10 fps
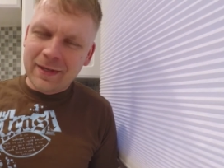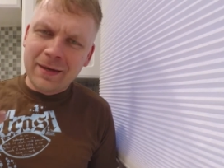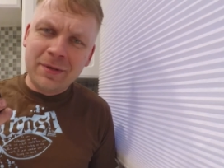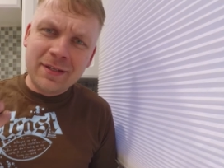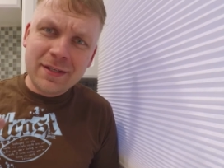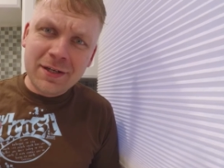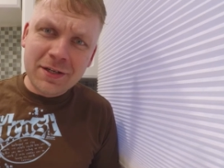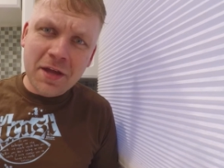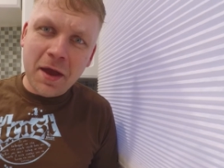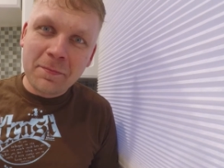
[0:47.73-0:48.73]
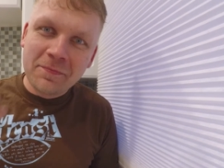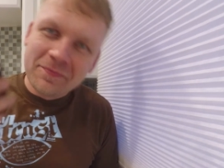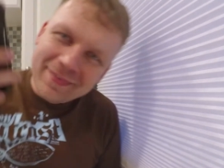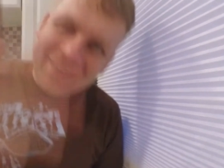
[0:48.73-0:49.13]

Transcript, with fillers: I mean dinner time.